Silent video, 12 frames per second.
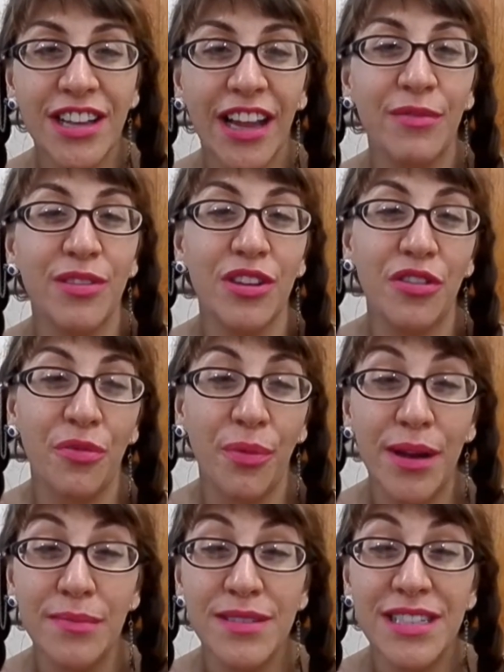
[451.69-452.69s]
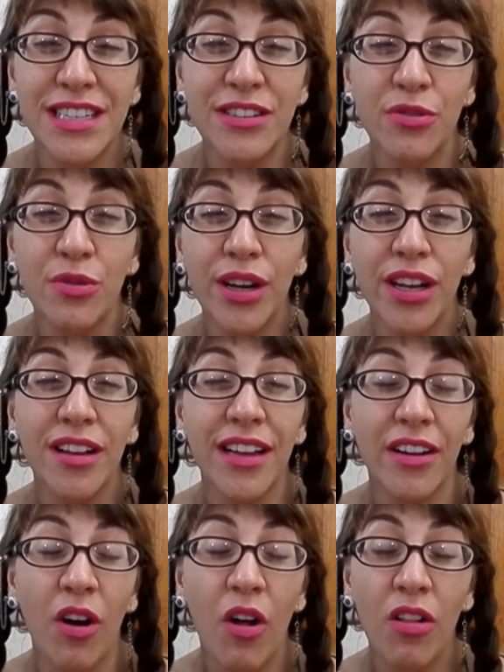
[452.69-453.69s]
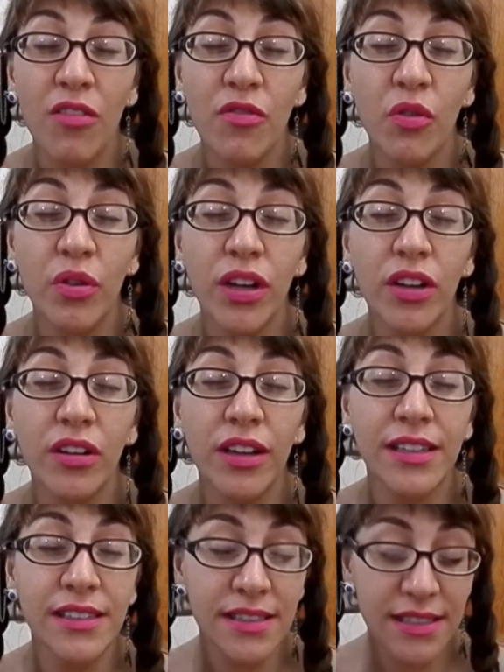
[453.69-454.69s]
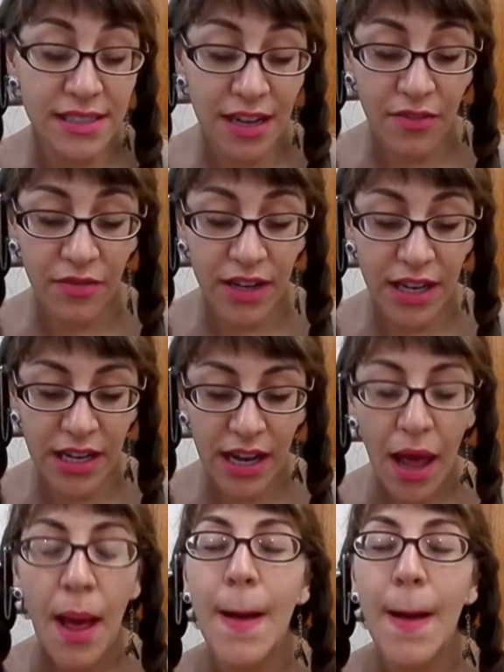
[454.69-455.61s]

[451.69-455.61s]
like with the grapeseed oil and olive oil and stuff in it.